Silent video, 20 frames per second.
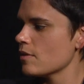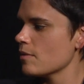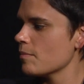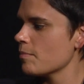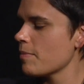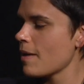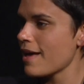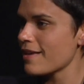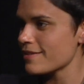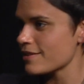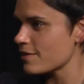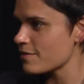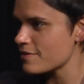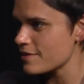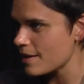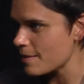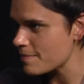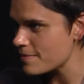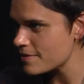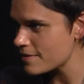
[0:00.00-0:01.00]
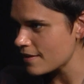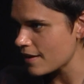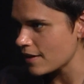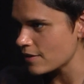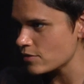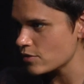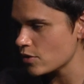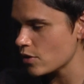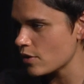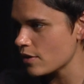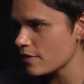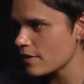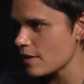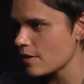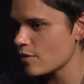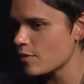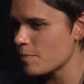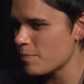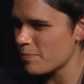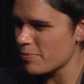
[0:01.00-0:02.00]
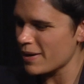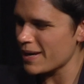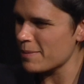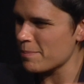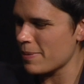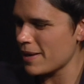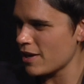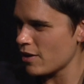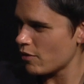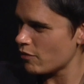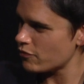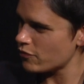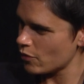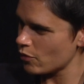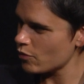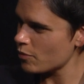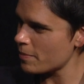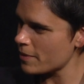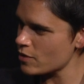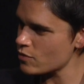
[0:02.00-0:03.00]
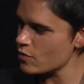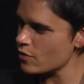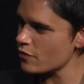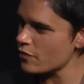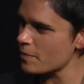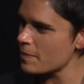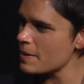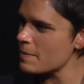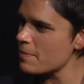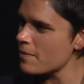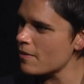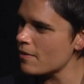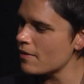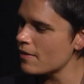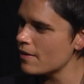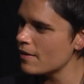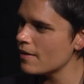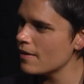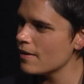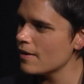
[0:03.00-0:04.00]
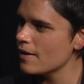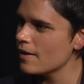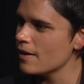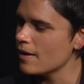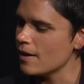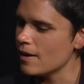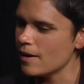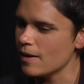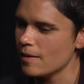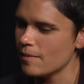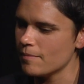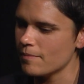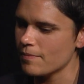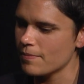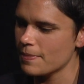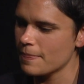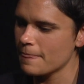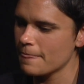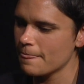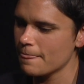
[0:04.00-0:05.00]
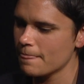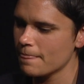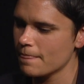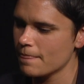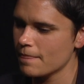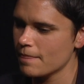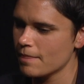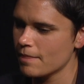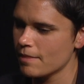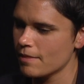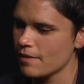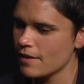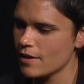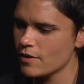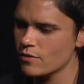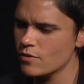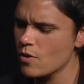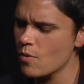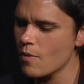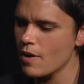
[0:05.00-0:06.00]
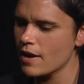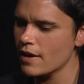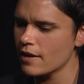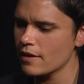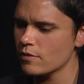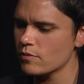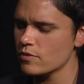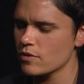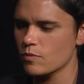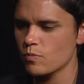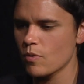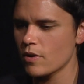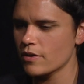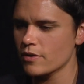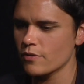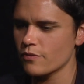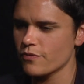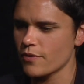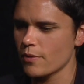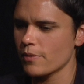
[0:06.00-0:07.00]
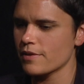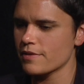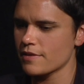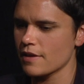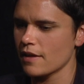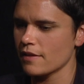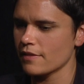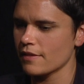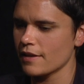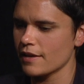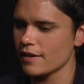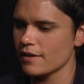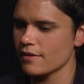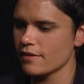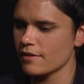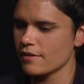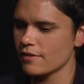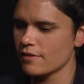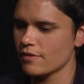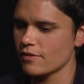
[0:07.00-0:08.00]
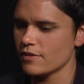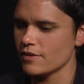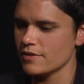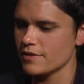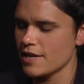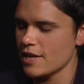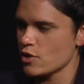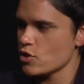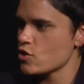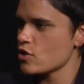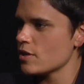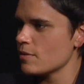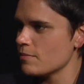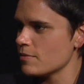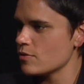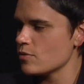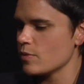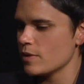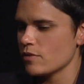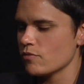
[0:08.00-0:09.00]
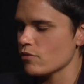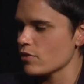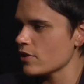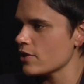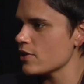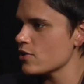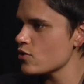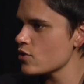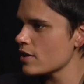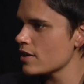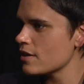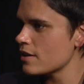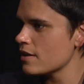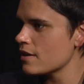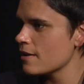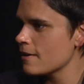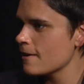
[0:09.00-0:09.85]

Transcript: positive steps I took that could paint a fuller picture for people. I don't know why I just wanted to focus on like the tension between religion